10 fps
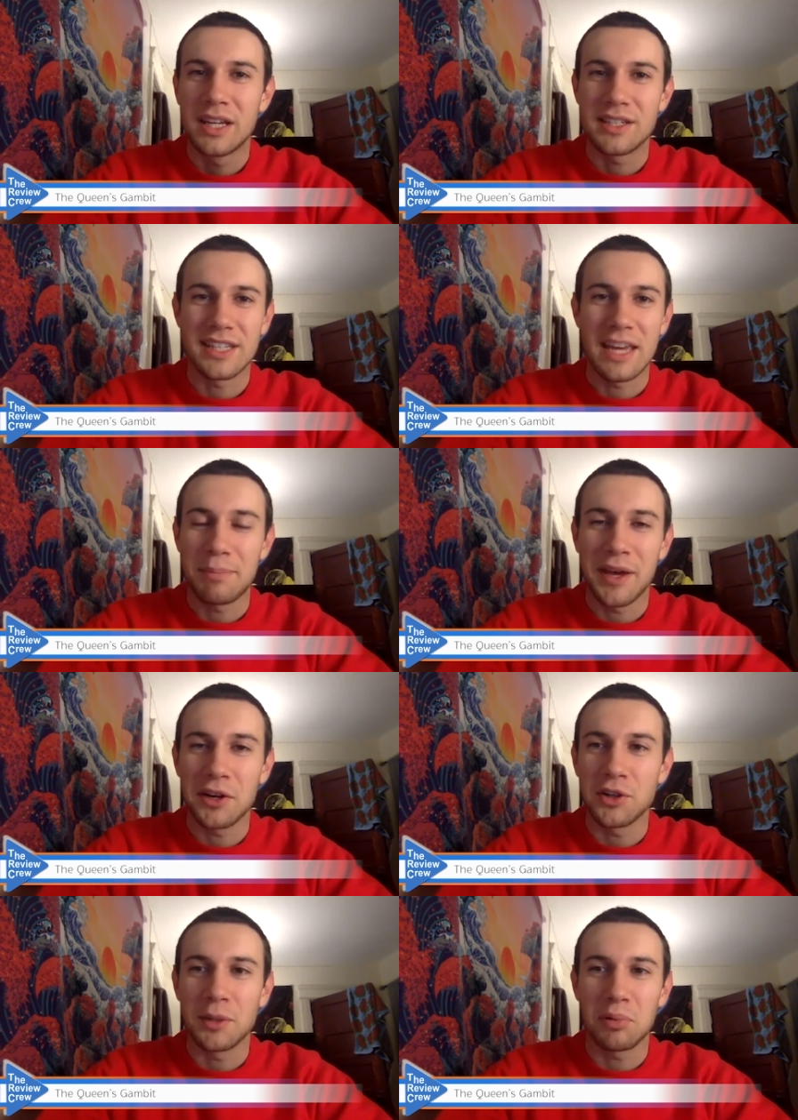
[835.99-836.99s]
to get
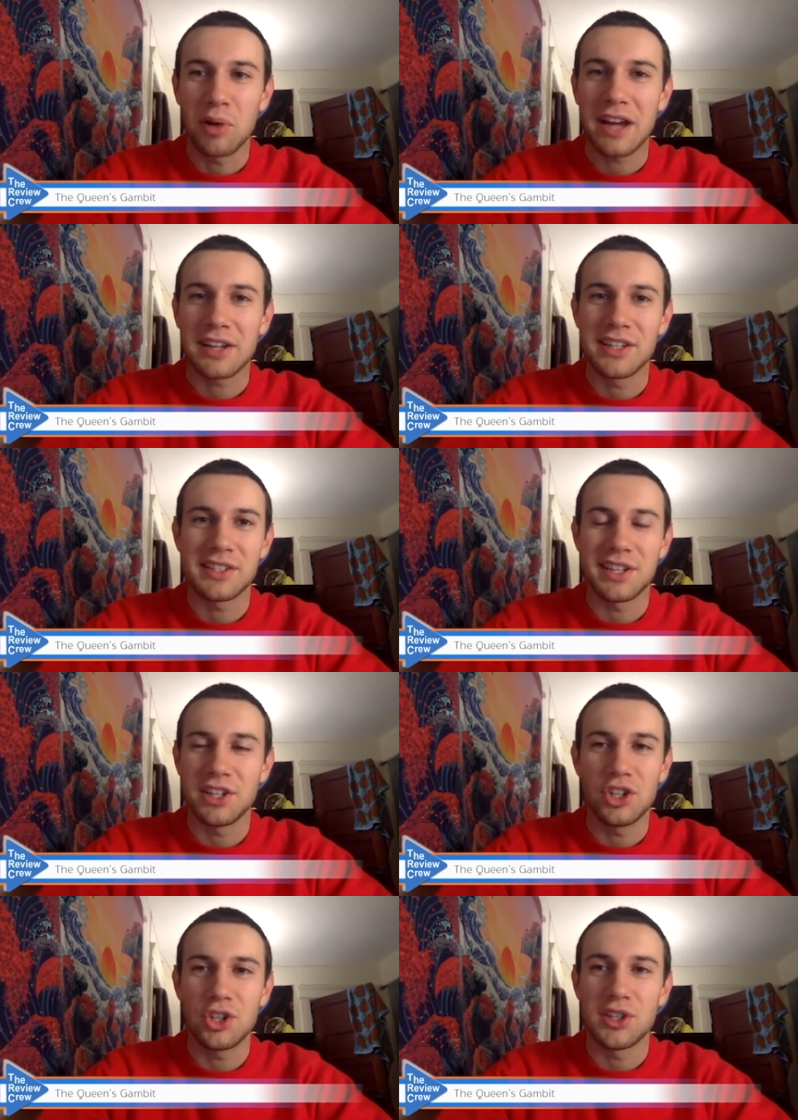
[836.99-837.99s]
better and to practice,
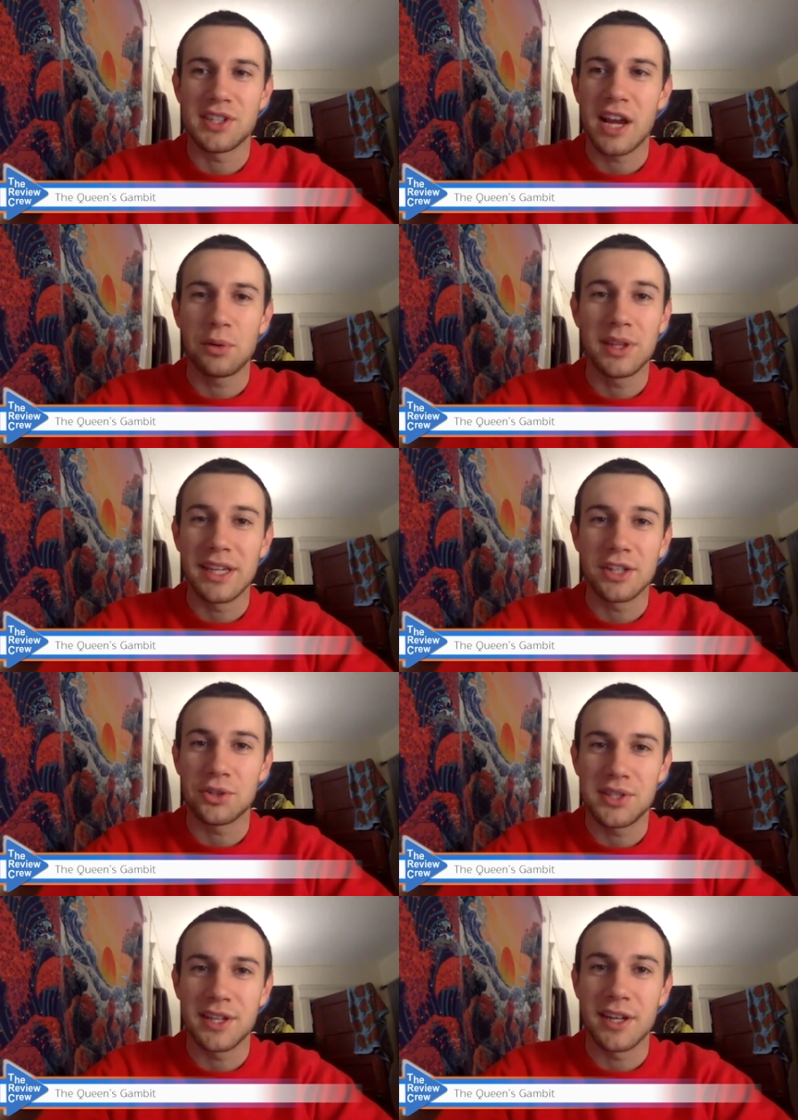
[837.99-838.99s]
and she's not really
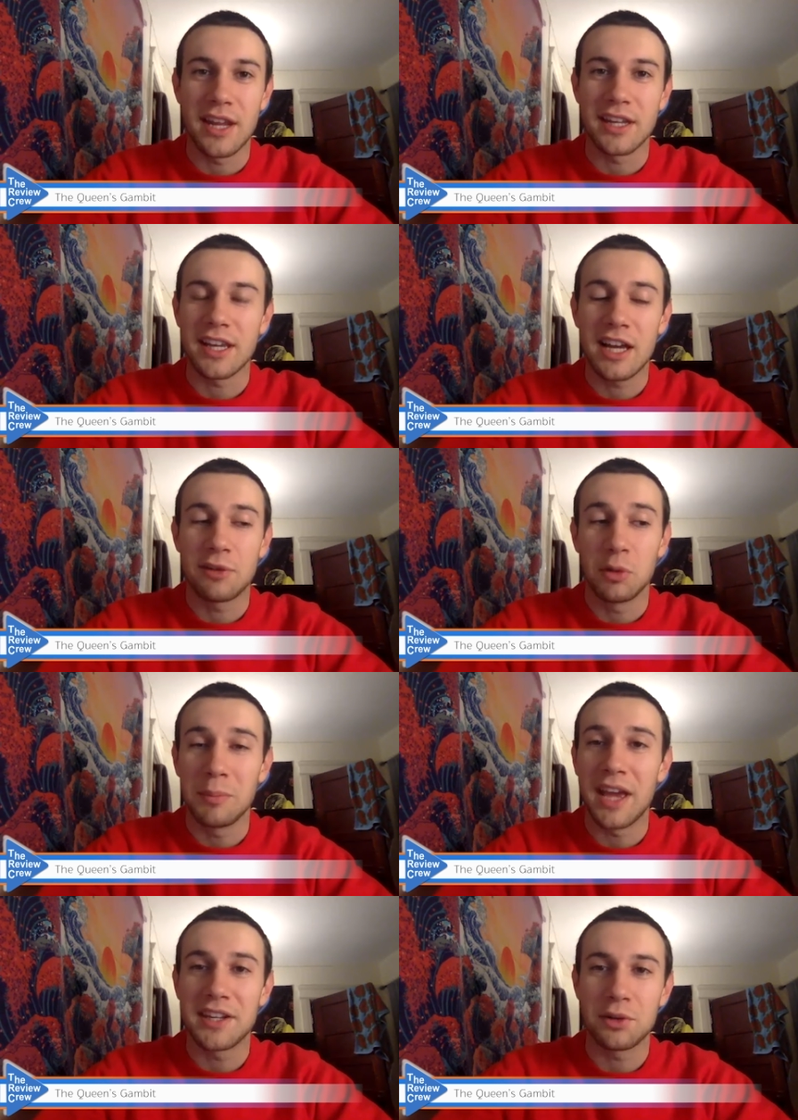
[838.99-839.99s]
interested in any kind of
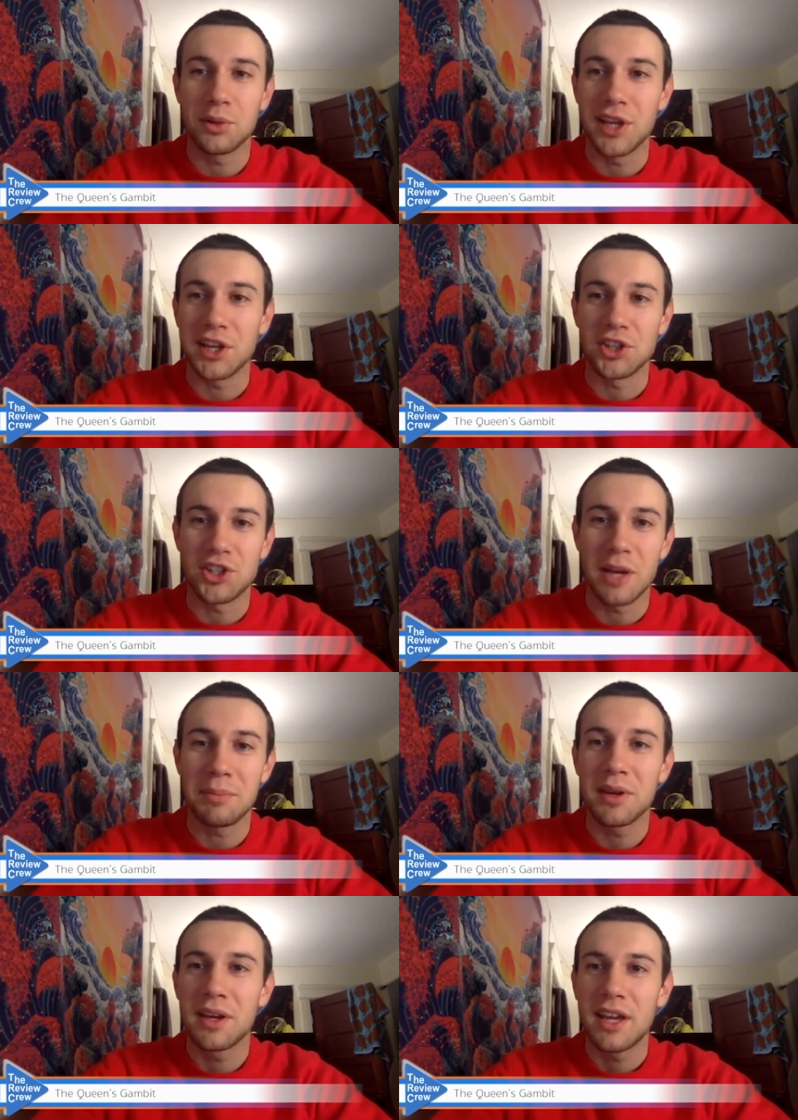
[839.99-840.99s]
romantic relationship
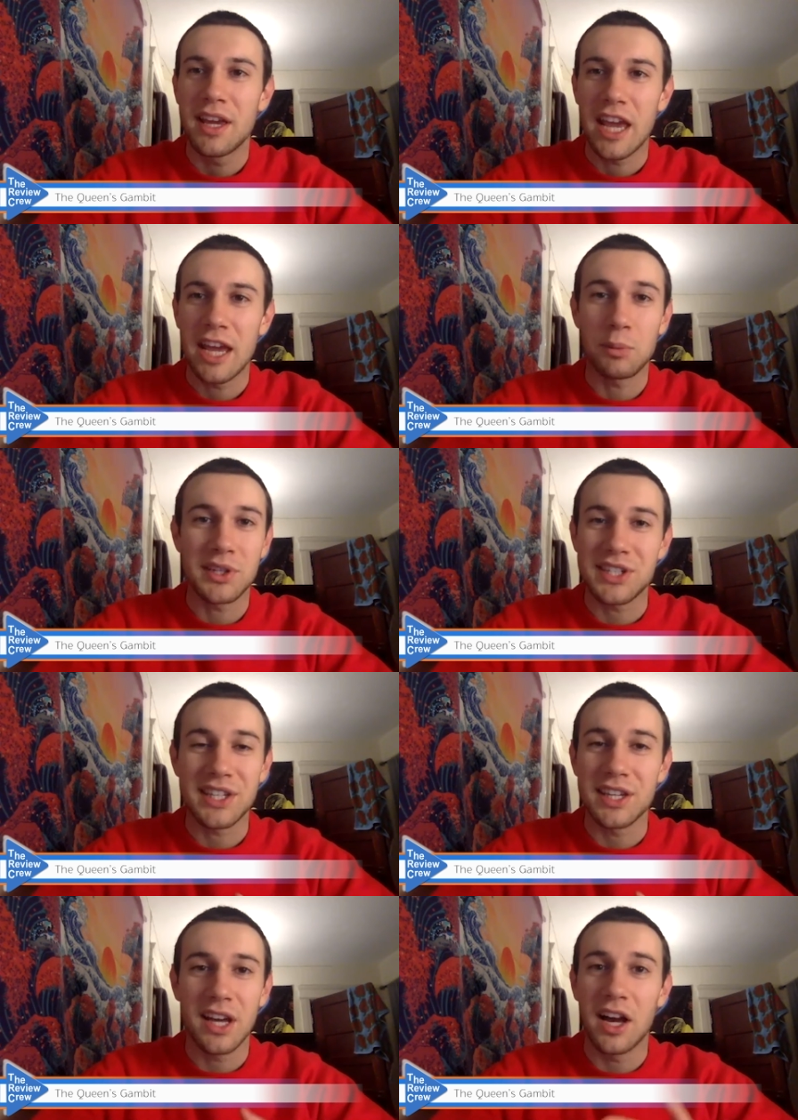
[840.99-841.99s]
and we
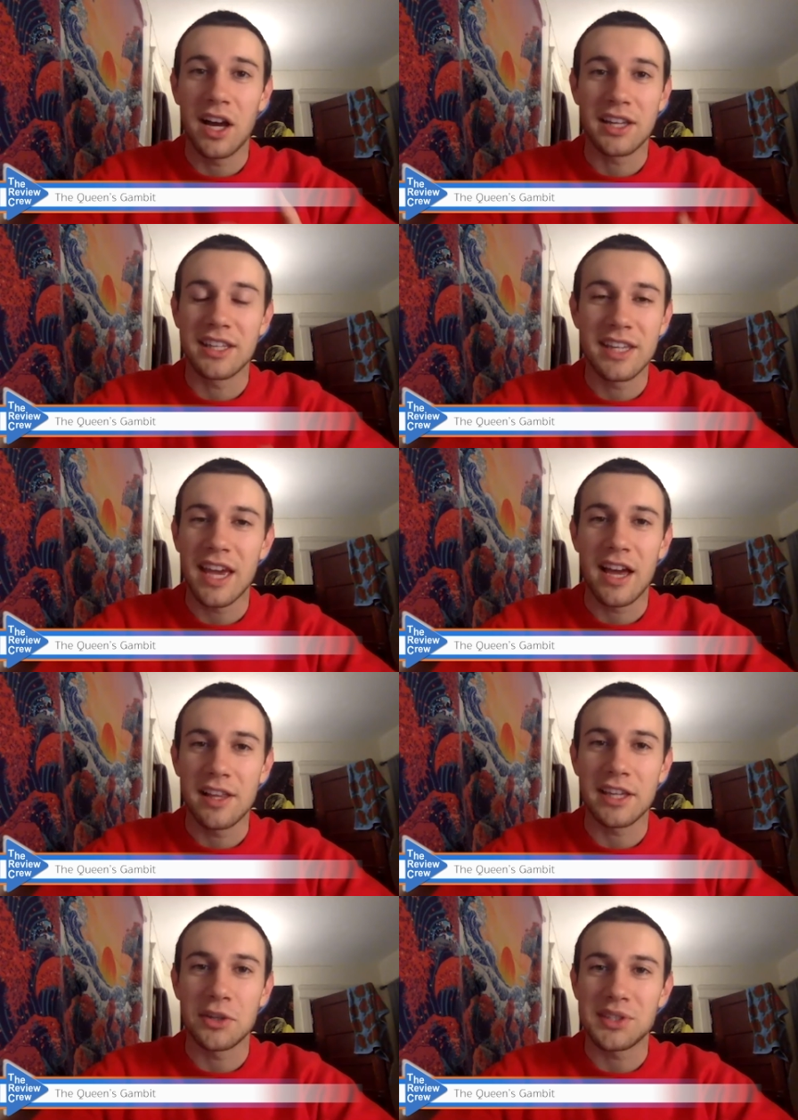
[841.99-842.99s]
see, uh, yeah,
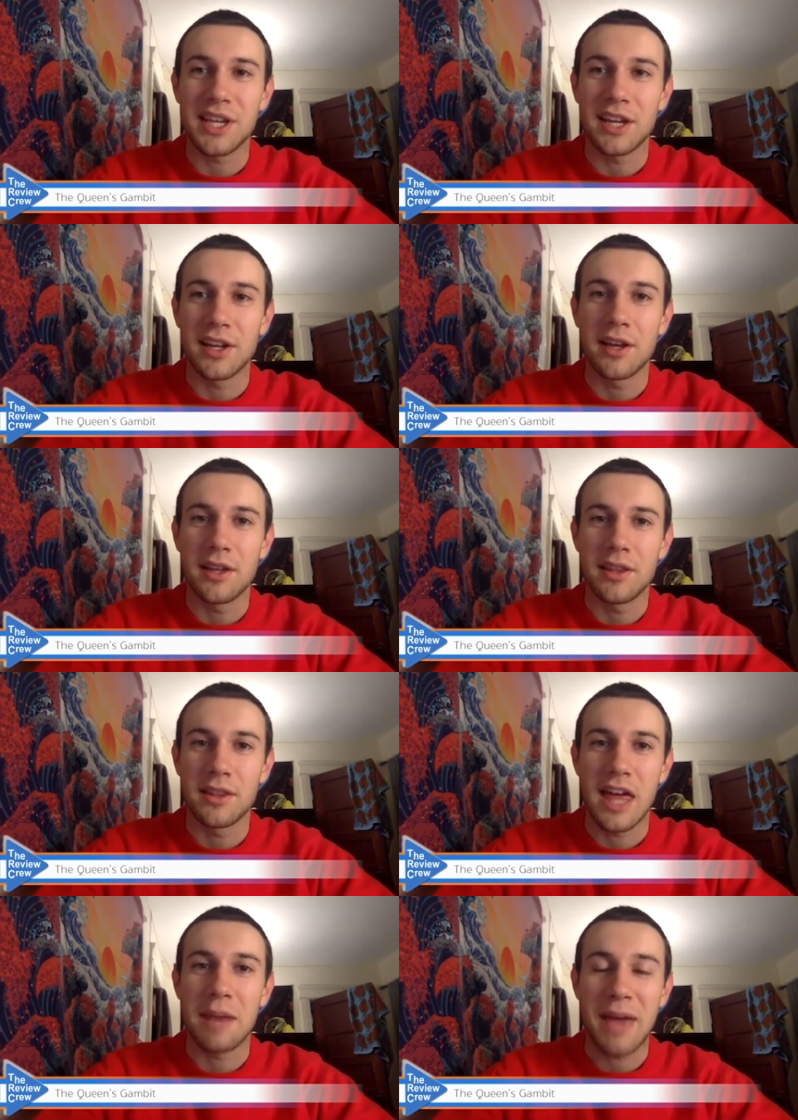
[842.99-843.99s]
like you said, uh,
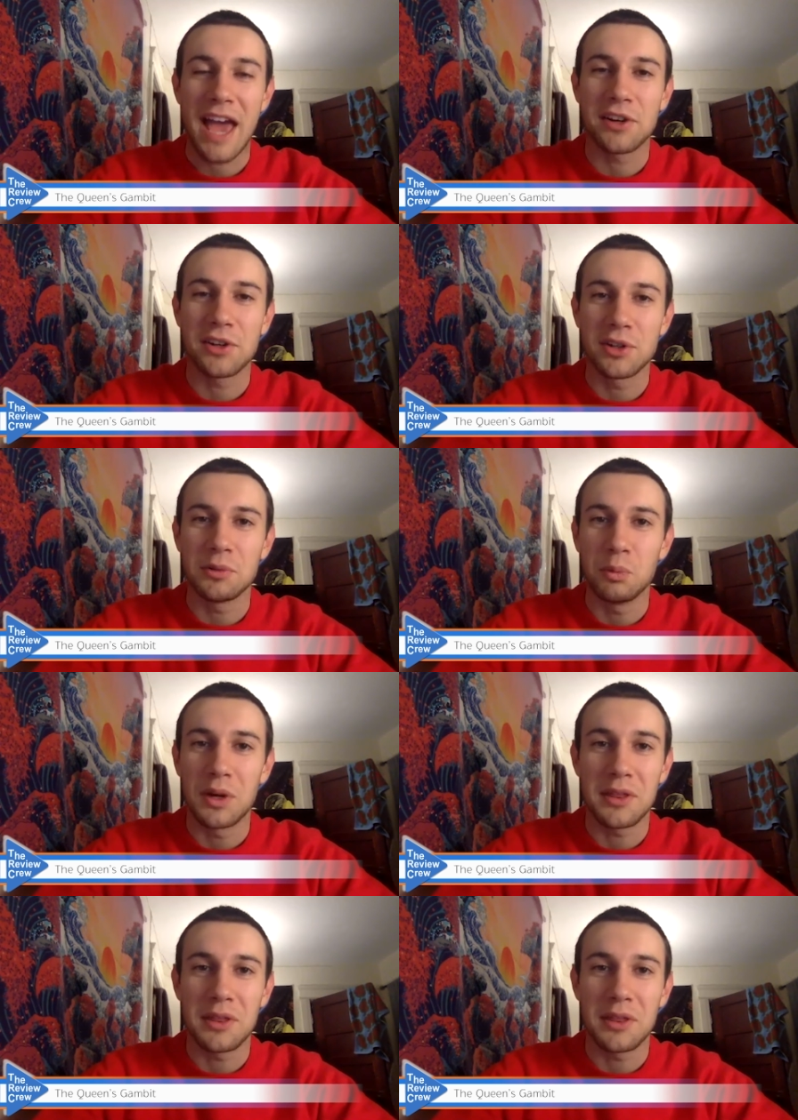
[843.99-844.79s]
that pattern with